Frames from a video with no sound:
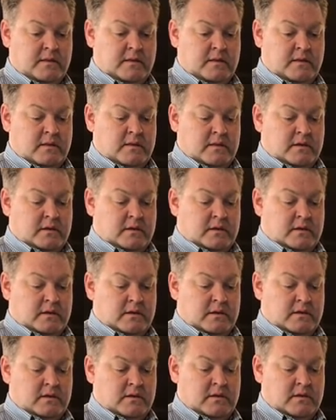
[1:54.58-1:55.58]

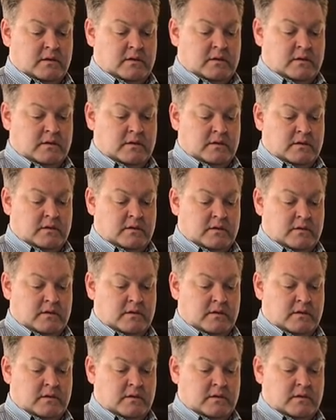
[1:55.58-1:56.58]

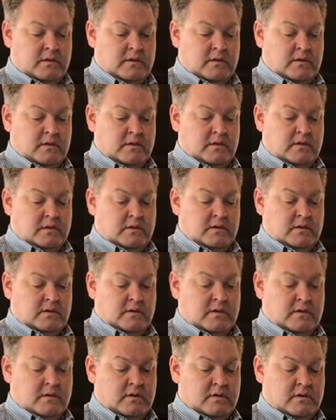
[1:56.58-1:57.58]

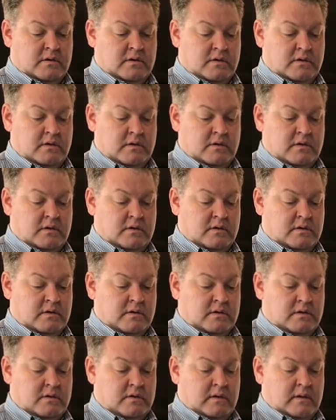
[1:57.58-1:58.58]

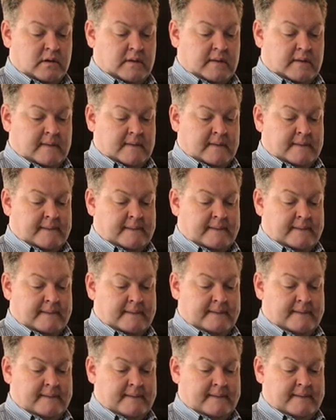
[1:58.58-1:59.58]

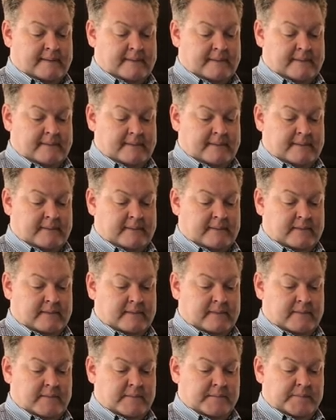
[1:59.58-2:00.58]

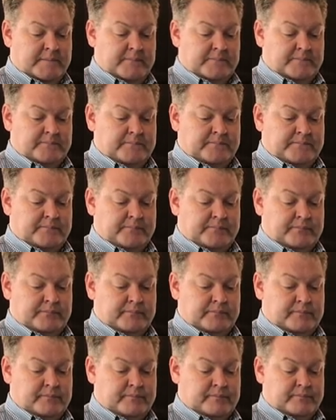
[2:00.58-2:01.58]

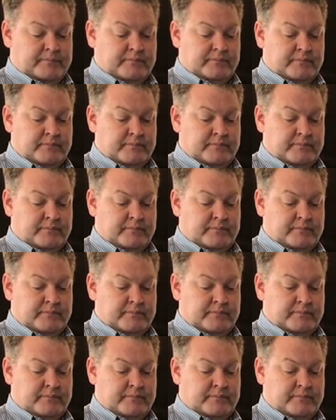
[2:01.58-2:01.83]
(silent)